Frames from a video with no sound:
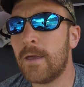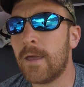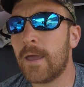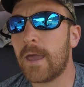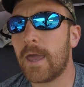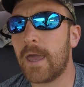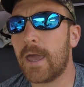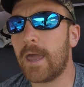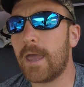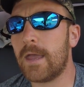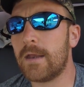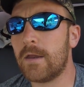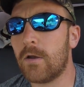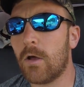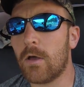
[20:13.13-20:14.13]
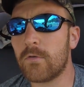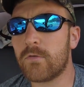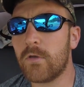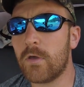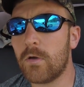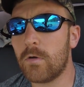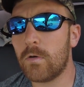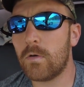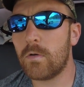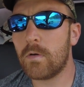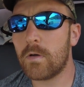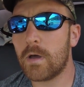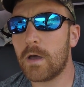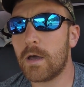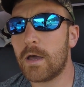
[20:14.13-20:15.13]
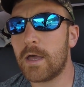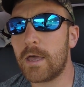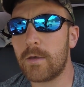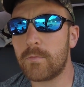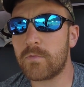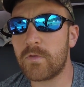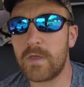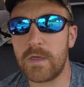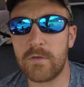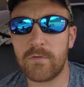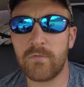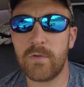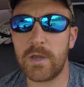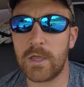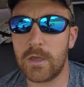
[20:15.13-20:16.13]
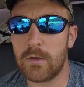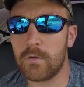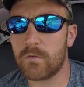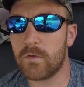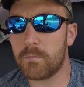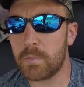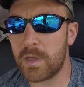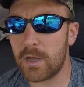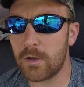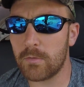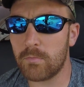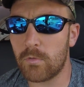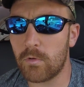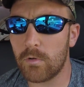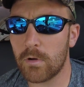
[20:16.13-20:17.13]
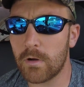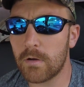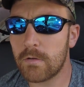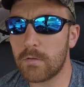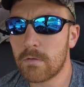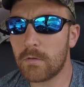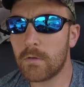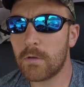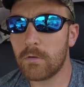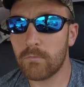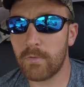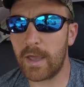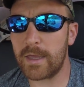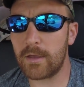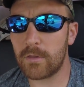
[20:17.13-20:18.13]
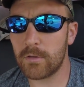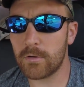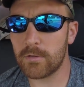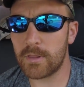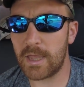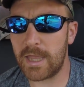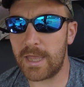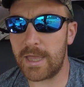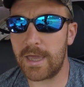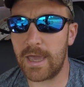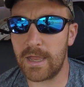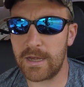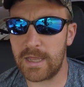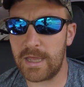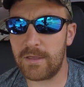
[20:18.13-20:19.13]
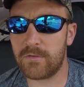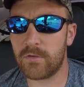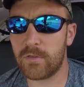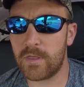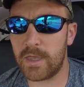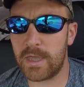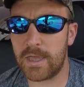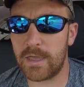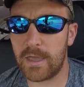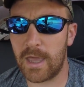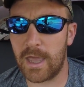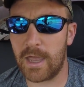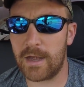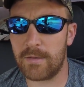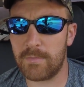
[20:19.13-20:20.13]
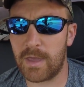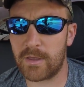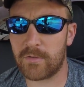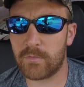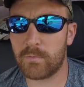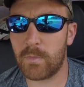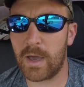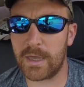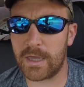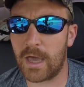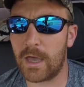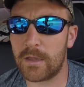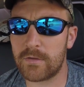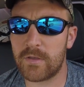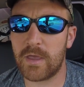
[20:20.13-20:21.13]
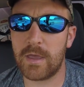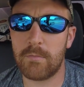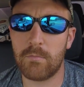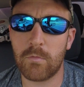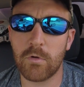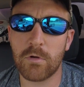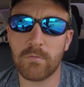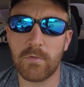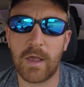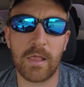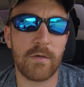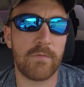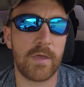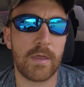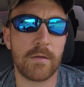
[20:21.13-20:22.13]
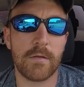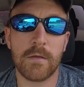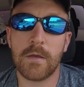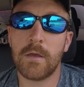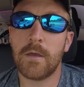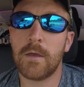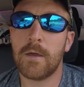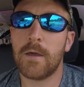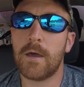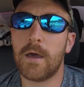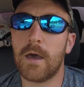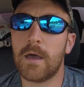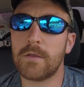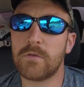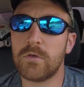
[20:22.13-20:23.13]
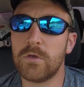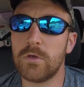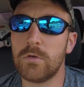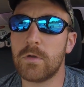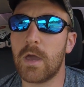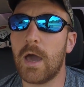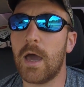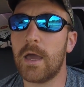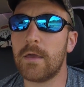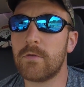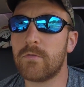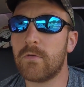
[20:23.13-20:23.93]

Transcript: and it also helps these videos appear more regularly and easily, and it makes my content more relevant to you guys.